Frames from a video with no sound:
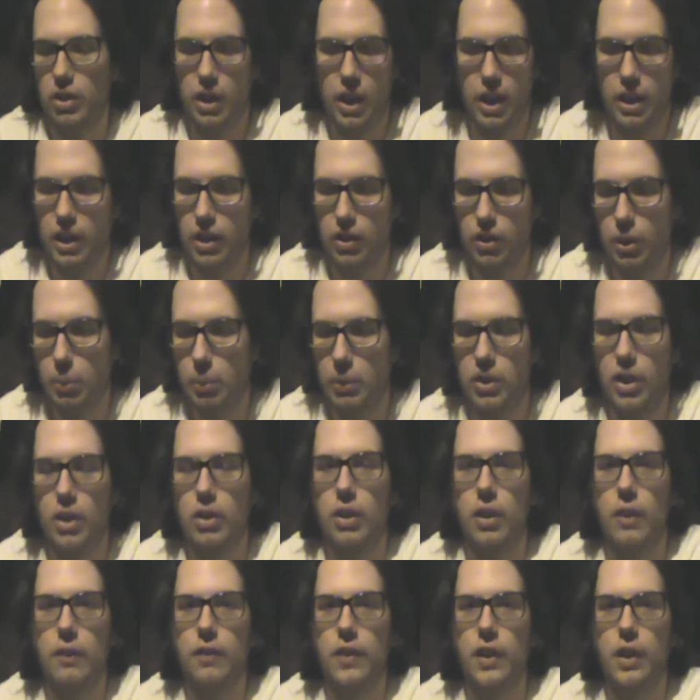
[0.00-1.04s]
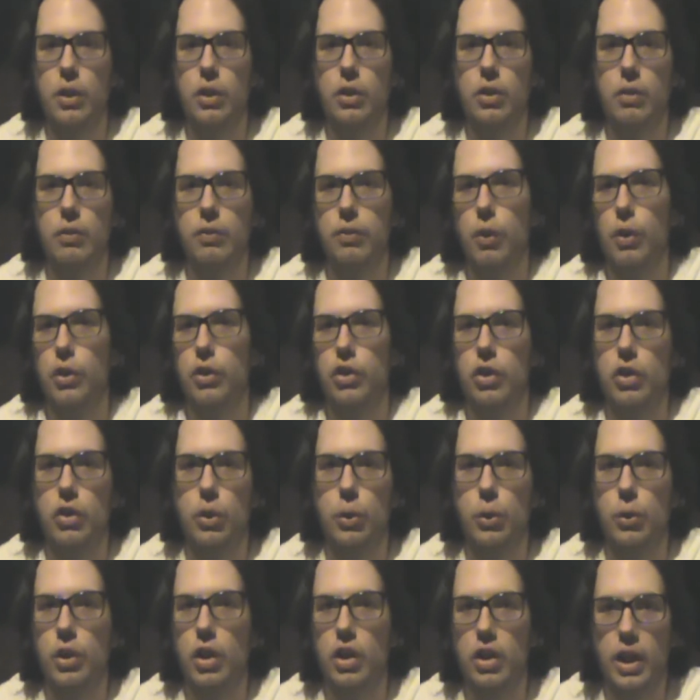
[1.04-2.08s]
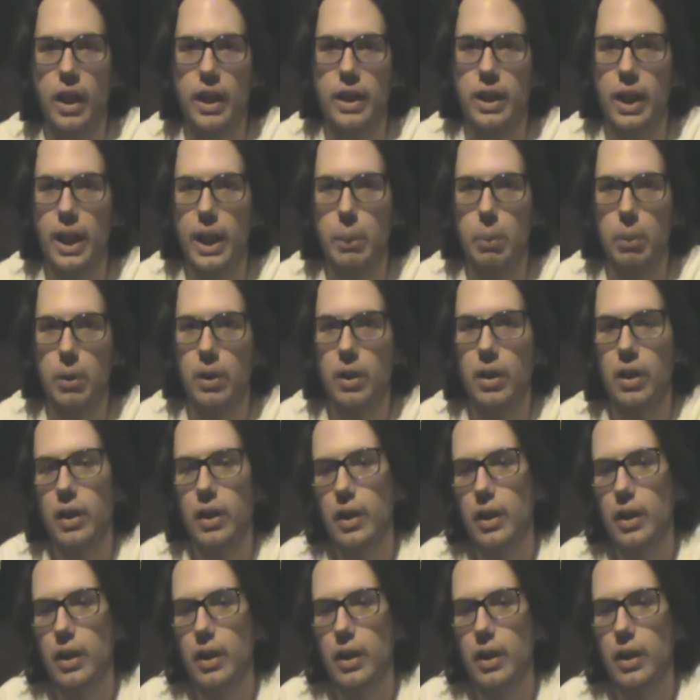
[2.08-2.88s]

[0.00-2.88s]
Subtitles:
then he's going to be sent to the fields and forced to do, like, labor.